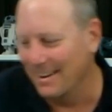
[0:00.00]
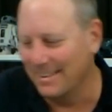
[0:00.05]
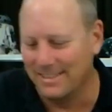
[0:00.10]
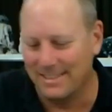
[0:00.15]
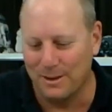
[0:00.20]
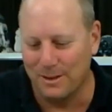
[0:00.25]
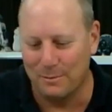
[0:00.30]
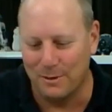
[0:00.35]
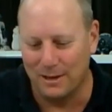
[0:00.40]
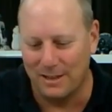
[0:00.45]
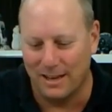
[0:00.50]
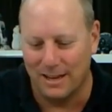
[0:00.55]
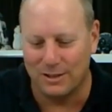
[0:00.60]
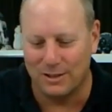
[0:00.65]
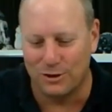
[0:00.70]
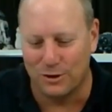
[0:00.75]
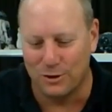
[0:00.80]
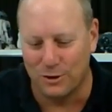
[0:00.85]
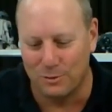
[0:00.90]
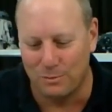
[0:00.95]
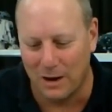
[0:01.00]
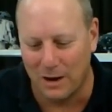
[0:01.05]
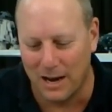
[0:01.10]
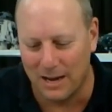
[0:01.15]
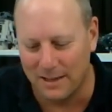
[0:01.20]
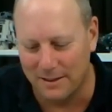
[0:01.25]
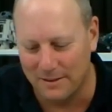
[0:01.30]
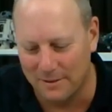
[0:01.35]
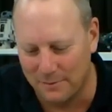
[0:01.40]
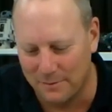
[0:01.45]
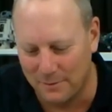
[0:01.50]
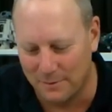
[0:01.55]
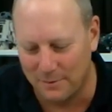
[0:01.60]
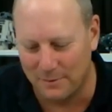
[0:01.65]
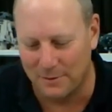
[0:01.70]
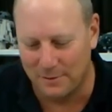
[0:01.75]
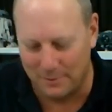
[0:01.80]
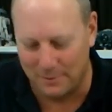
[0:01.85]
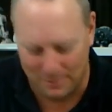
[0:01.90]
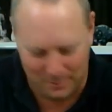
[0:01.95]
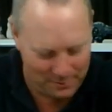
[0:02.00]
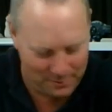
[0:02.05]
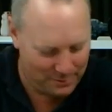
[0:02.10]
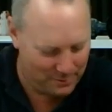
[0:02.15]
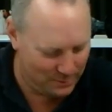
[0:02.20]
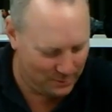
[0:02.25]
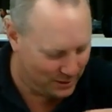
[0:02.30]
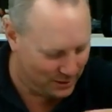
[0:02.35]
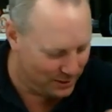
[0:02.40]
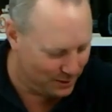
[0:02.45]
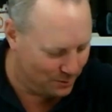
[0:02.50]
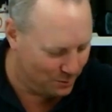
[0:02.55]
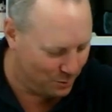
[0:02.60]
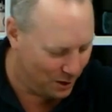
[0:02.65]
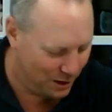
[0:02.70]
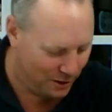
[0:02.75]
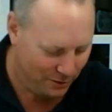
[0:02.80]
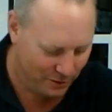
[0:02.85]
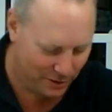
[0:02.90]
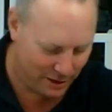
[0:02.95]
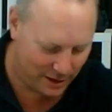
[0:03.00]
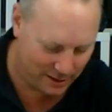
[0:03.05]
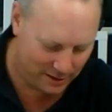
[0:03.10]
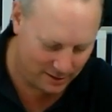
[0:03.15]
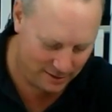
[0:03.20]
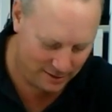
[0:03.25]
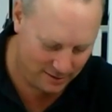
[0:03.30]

Timmy, that's good, mate. We did well then.